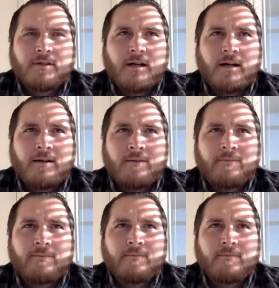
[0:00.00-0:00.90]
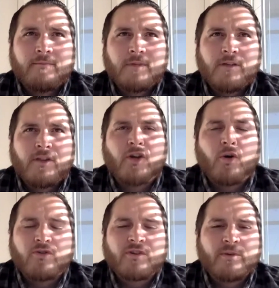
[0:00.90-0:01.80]
the
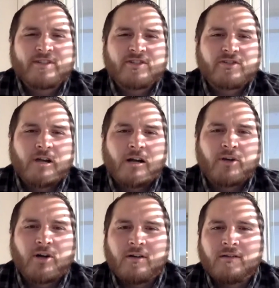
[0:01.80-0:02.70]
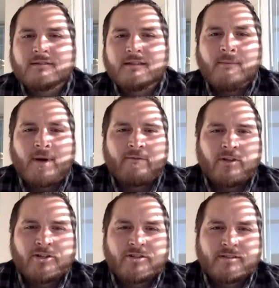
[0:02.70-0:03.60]
culture wasn't strong regardless of the amount of
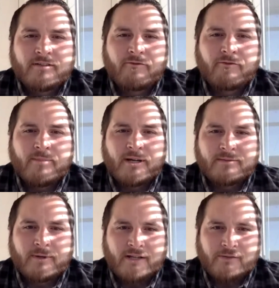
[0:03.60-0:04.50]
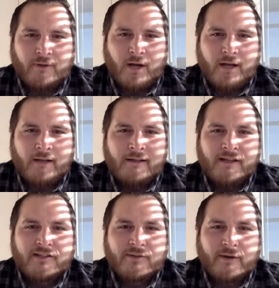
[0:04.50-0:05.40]
lunches and free bus rides you got.
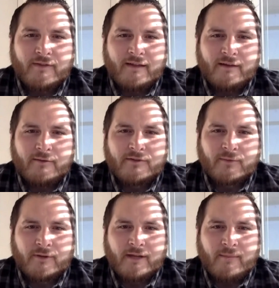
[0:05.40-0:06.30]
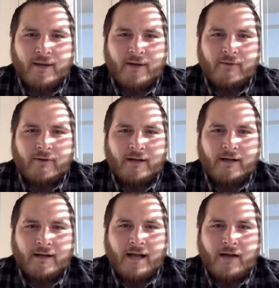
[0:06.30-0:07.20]
So I think it was really about
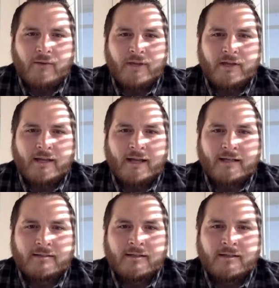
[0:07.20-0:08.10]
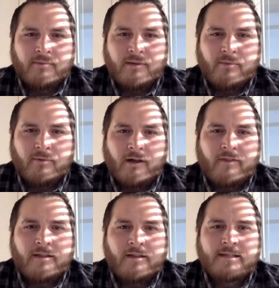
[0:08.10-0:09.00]
how do we connect people
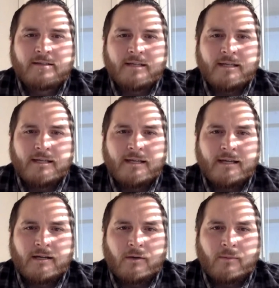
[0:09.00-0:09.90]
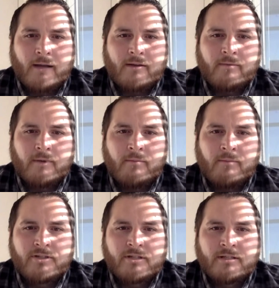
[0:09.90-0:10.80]
authentically around a
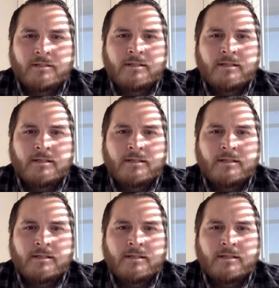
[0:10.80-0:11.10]
mission.